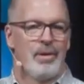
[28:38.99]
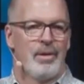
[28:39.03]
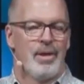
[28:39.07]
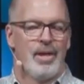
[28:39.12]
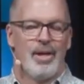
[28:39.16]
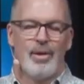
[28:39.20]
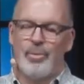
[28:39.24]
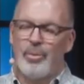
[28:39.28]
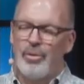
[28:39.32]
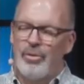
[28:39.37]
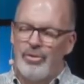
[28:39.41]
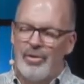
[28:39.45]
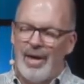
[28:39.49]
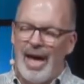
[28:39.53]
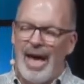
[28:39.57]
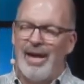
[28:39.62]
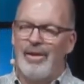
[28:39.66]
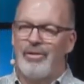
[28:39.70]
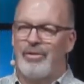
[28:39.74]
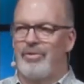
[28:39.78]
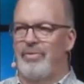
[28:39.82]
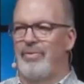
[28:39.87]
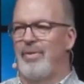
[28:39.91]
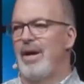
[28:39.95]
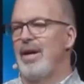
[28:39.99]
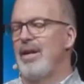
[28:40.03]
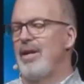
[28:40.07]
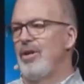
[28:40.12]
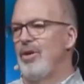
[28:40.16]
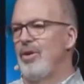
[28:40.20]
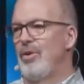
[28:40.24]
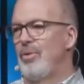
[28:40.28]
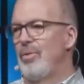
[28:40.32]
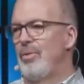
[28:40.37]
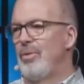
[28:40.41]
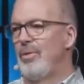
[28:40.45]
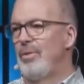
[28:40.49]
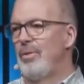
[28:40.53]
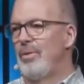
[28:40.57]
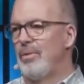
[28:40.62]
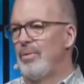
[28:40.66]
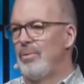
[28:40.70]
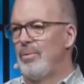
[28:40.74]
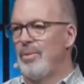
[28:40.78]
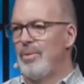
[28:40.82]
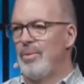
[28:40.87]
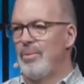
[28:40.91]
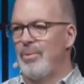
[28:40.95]
And it will satisfy you
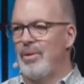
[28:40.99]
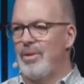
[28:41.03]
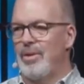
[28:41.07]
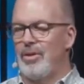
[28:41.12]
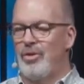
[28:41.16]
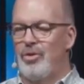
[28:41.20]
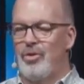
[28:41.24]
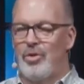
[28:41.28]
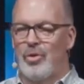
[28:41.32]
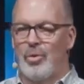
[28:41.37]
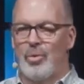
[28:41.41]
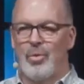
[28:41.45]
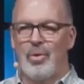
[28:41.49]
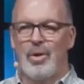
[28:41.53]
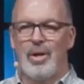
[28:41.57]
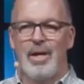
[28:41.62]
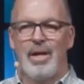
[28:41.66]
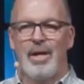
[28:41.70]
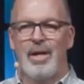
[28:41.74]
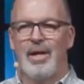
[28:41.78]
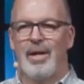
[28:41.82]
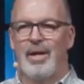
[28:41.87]
with a joy